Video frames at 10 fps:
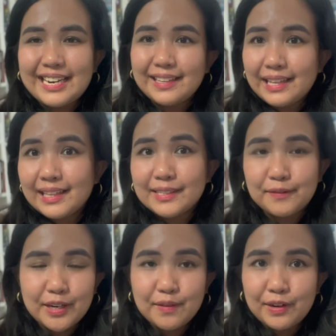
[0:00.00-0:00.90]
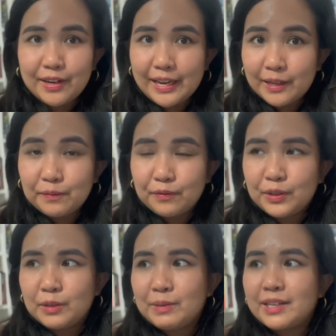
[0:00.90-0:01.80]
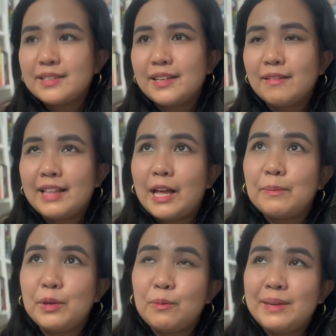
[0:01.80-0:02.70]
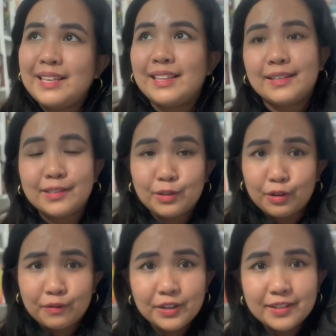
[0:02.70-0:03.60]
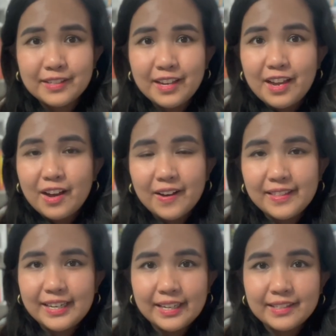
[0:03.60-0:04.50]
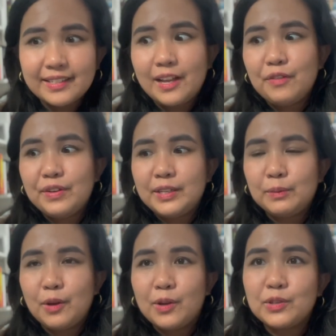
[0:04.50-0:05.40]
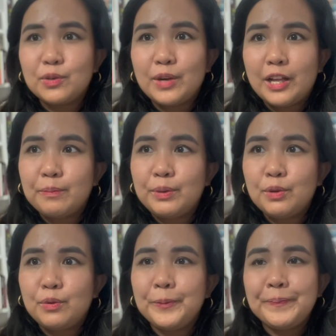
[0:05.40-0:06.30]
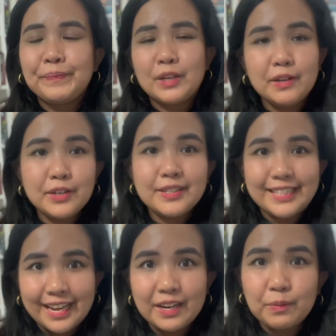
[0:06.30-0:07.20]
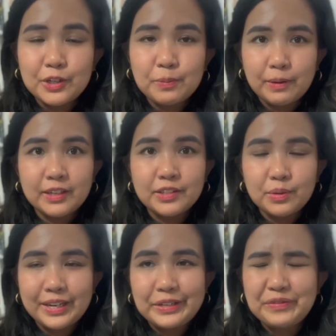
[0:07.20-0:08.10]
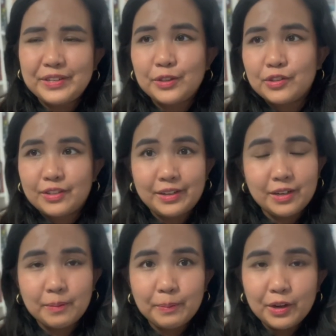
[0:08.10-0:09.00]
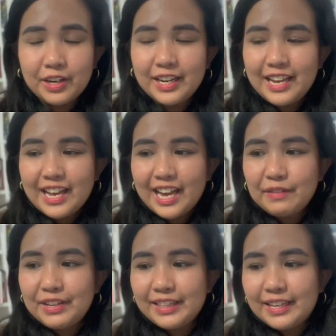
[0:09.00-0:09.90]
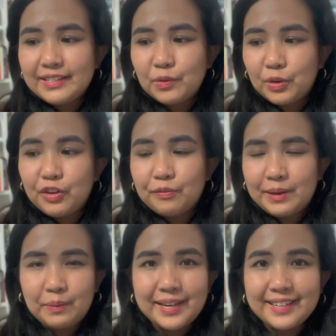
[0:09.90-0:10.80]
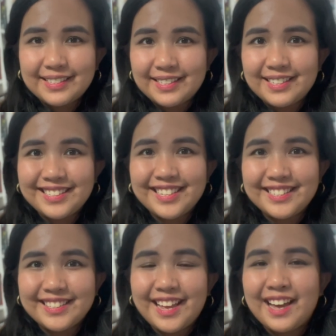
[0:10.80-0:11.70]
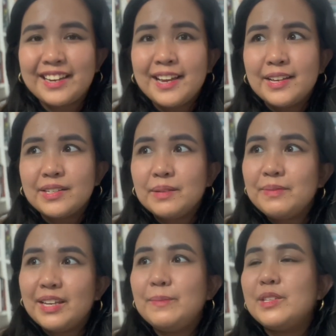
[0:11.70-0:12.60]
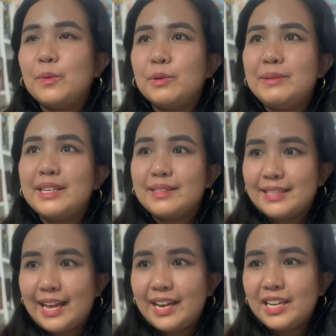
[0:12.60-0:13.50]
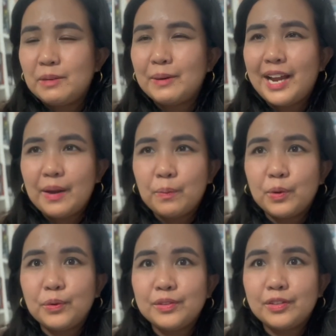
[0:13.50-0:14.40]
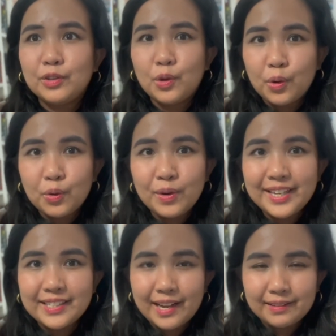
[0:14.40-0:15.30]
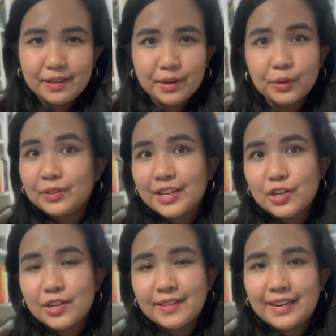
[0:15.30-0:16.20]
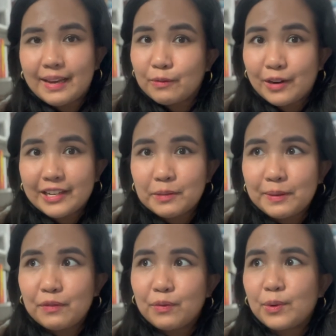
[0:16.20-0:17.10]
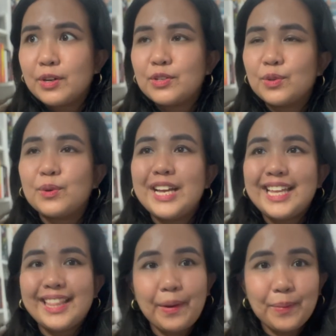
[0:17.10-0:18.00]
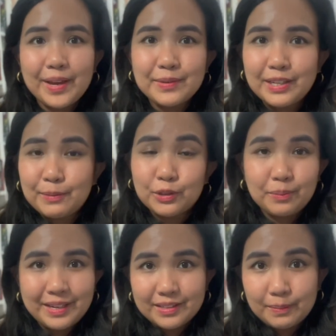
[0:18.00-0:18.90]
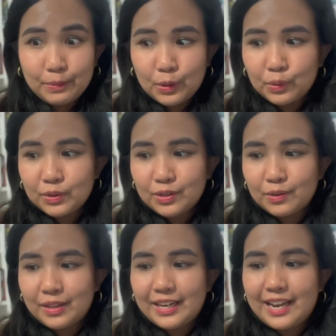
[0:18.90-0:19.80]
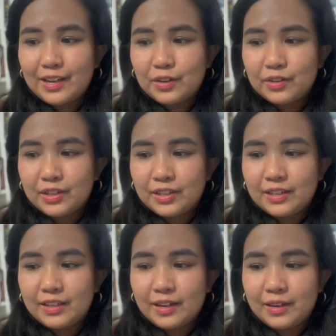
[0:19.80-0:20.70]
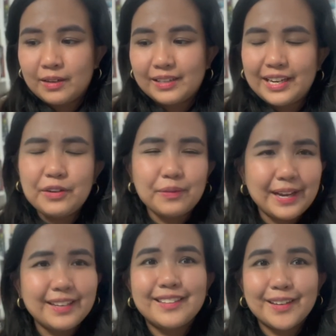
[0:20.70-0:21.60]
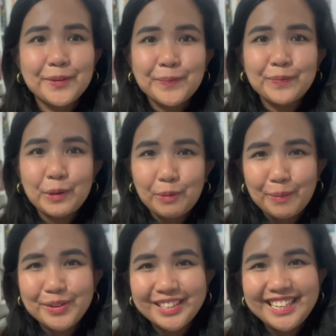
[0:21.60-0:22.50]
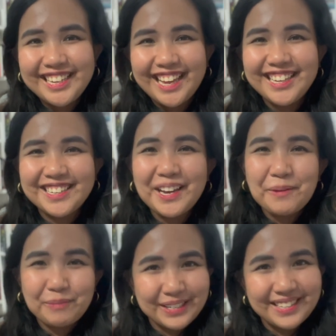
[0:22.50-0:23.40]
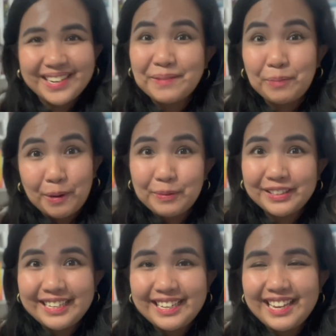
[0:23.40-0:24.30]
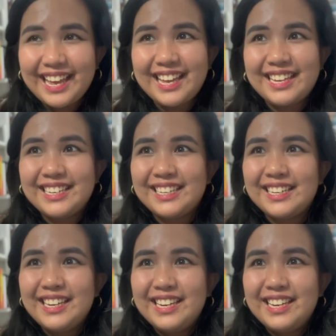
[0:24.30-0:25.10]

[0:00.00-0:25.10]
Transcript: think that's very, very helpful because it'll help you be less nervous on the day itself, and it will also help you understand which parts you kind of need to study up on. I realized that one of my weaknesses is that sometimes there will be a slide, but I won't know exactly the quotation that I'm grasping for. So that way I was able to make some notes so that I could kind of write properly and present properly and